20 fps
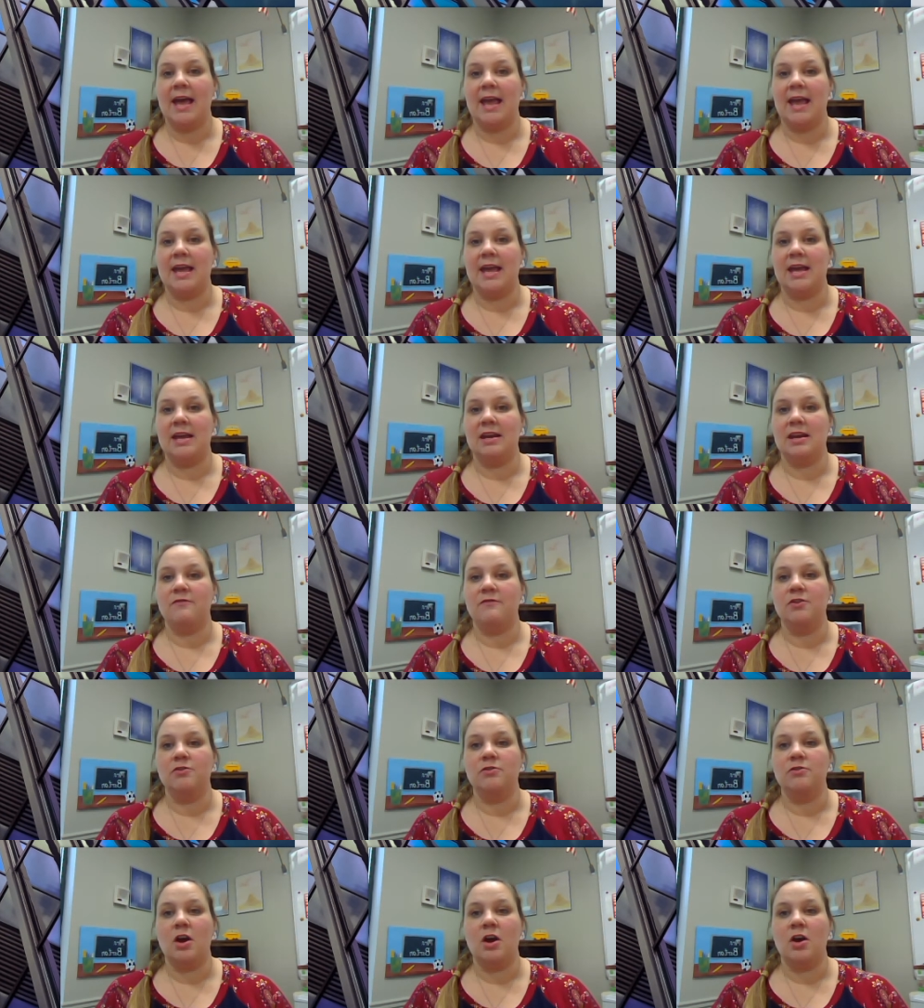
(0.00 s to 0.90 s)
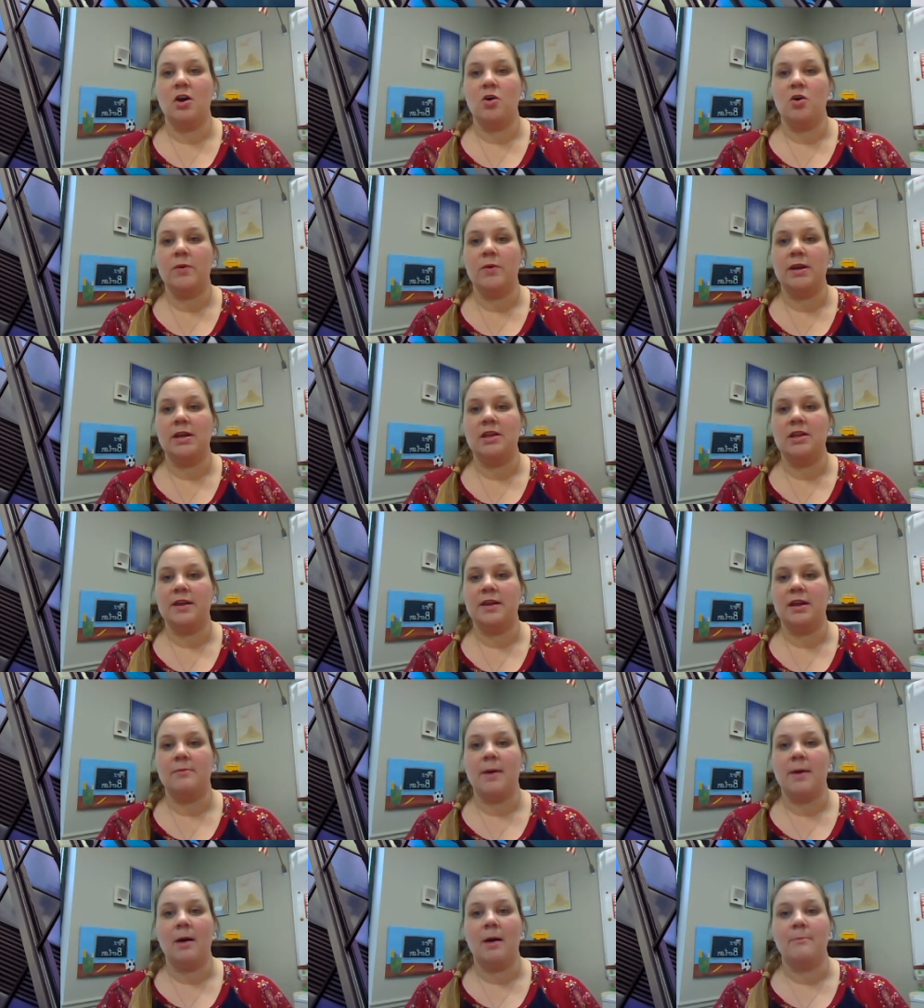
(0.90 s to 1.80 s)
And if you know
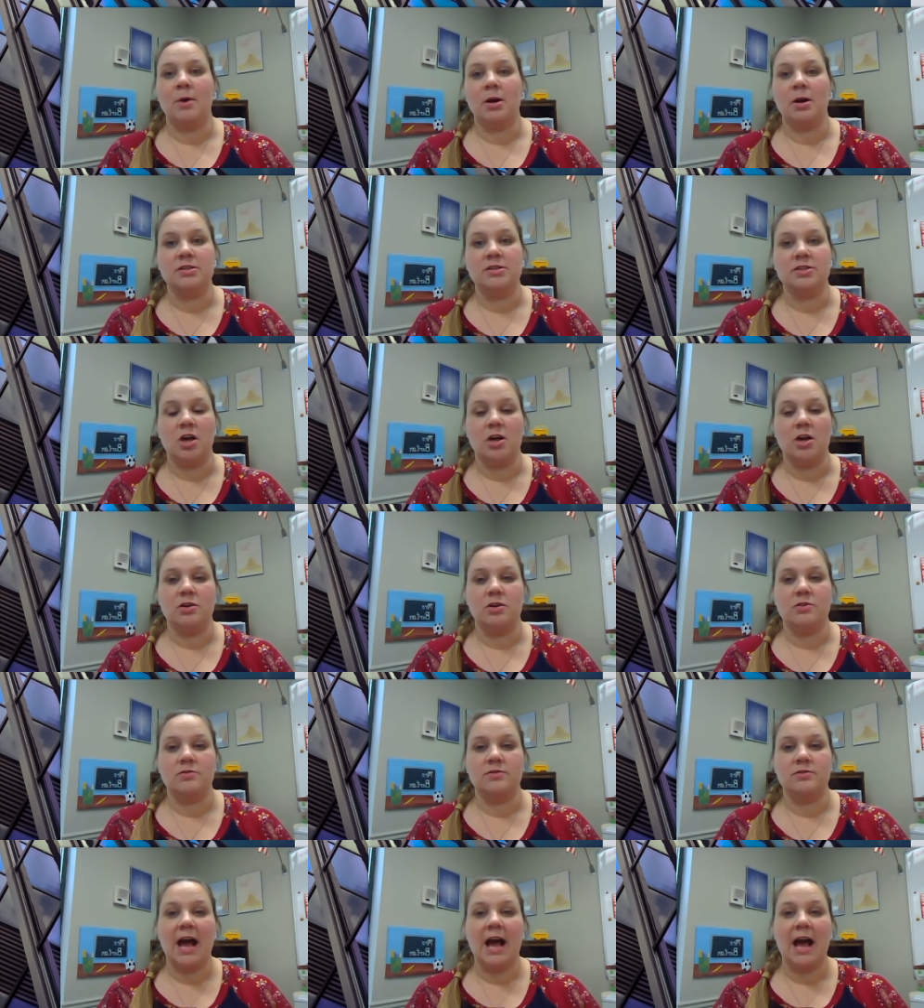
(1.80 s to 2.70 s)
anything about Marzano's